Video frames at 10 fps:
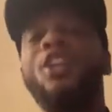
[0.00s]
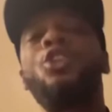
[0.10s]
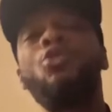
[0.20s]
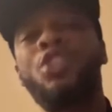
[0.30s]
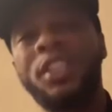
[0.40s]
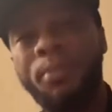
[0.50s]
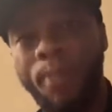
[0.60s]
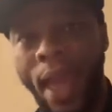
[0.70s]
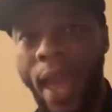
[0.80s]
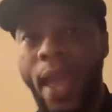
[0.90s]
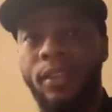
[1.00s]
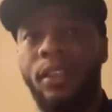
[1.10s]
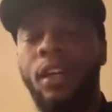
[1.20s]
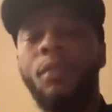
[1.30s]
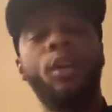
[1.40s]
You just
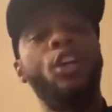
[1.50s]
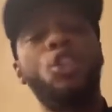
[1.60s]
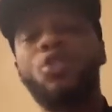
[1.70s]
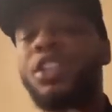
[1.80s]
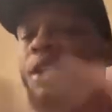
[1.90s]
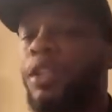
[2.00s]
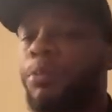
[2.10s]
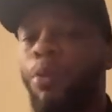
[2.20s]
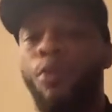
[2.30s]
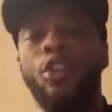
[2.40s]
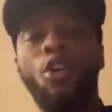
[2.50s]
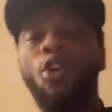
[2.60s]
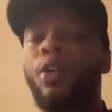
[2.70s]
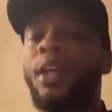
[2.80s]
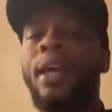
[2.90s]
mad because you see us moving
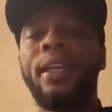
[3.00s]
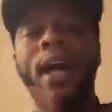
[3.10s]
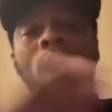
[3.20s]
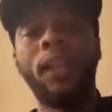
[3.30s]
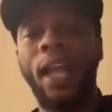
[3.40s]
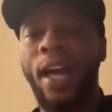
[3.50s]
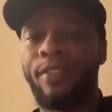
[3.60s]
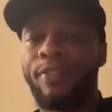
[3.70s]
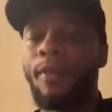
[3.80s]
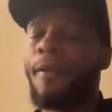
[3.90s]
on in our life,